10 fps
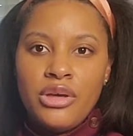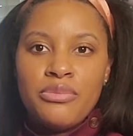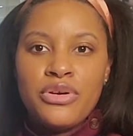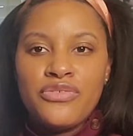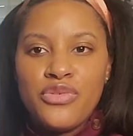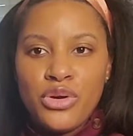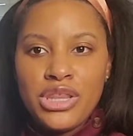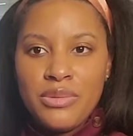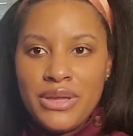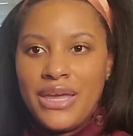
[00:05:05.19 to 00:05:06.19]
Before the
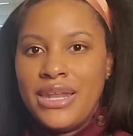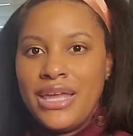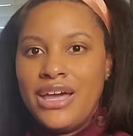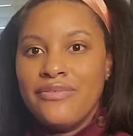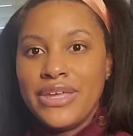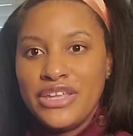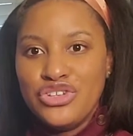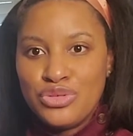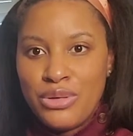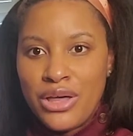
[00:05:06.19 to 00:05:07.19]
beginning of each
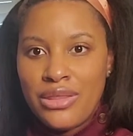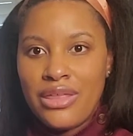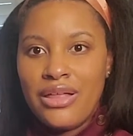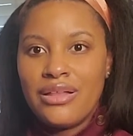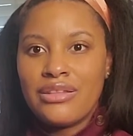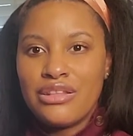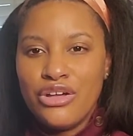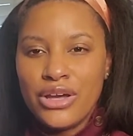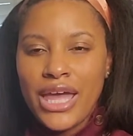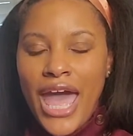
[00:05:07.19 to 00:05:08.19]
month,
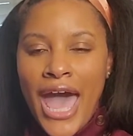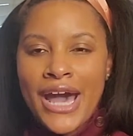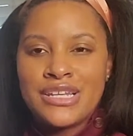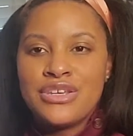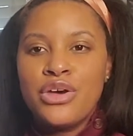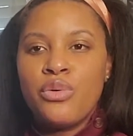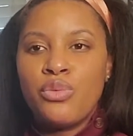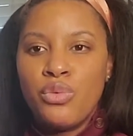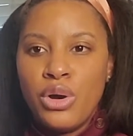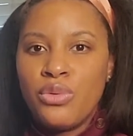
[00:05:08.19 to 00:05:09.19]
look at
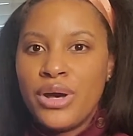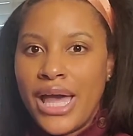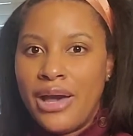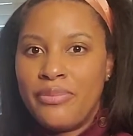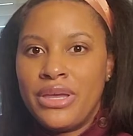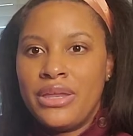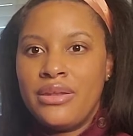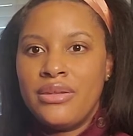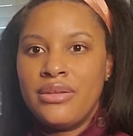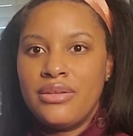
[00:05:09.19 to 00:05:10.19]
what will happen
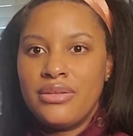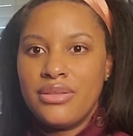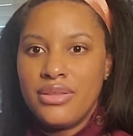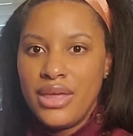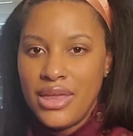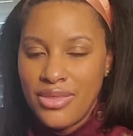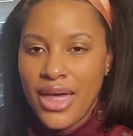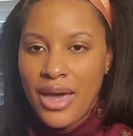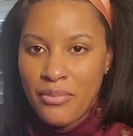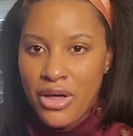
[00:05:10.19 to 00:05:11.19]
in
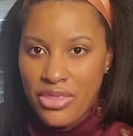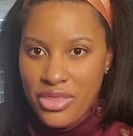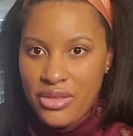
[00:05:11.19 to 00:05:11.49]
that month.